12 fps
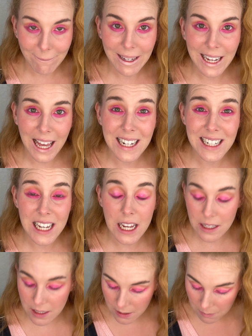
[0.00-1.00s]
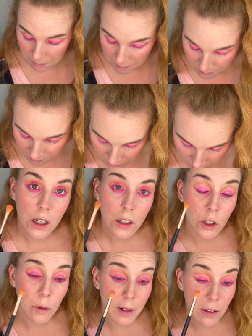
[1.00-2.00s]
Got intense. A
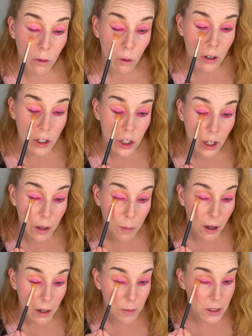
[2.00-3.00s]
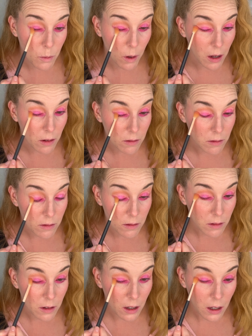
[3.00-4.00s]
little bit of orange on the bottom as well,
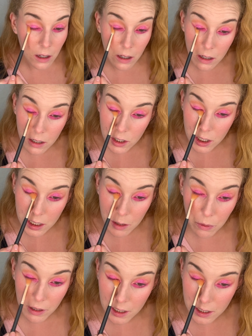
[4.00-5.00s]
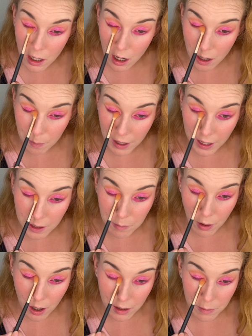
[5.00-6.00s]
just to bring the top and
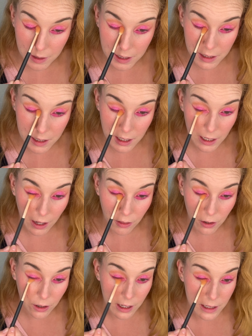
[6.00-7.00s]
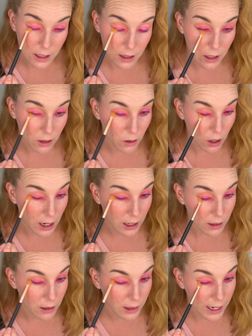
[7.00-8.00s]
bottom in together, because
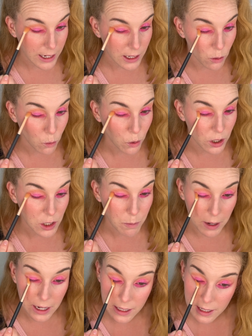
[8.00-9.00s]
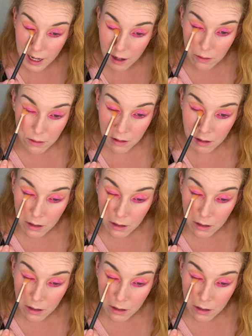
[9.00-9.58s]
I laid an orange base down.